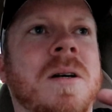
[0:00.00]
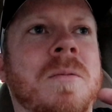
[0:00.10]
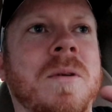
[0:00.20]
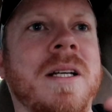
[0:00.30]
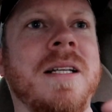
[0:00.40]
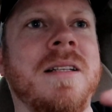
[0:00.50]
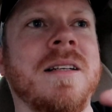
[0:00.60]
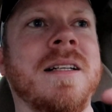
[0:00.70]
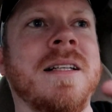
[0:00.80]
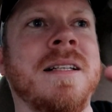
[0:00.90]
We did
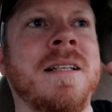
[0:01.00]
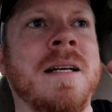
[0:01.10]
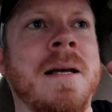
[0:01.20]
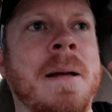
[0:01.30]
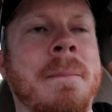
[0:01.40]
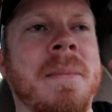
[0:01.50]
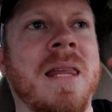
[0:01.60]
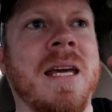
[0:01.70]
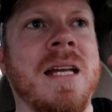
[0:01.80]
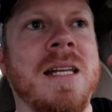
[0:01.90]
good.
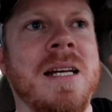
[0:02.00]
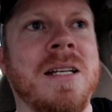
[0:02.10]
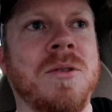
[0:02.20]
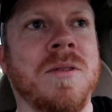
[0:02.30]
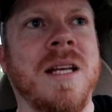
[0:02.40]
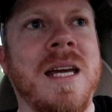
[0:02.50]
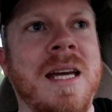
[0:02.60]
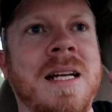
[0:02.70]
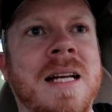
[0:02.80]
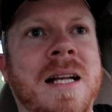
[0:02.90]
And then toward the
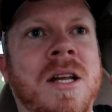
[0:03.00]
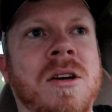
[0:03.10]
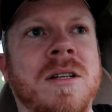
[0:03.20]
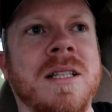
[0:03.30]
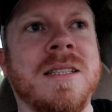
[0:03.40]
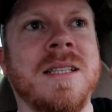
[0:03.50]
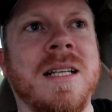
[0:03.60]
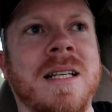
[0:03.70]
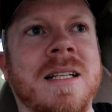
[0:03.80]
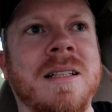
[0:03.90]
end, I noticed
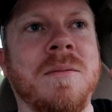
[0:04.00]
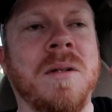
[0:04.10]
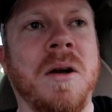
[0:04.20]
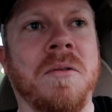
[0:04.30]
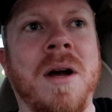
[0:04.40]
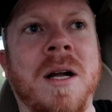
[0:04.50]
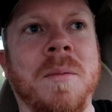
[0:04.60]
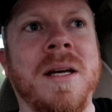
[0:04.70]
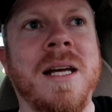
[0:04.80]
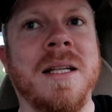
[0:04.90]
that we were
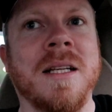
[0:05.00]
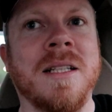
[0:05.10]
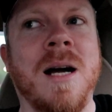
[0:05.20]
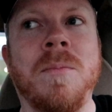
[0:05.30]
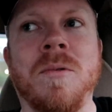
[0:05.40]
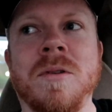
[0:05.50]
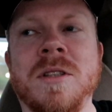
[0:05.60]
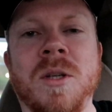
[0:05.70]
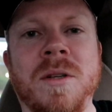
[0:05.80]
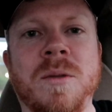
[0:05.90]
randomly hitting the top water.
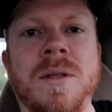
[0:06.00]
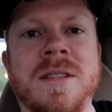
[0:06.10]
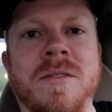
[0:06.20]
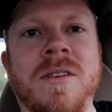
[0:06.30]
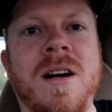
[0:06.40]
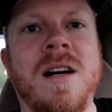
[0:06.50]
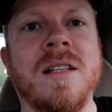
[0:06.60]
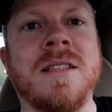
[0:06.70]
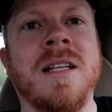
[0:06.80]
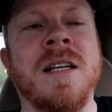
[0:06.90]
So we switched the
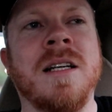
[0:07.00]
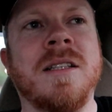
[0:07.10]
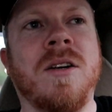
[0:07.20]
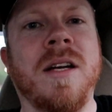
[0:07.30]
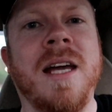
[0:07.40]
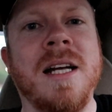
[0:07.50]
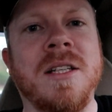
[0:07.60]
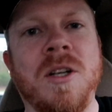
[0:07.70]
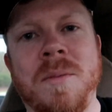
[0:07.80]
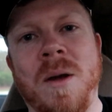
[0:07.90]
frogs, started catching them.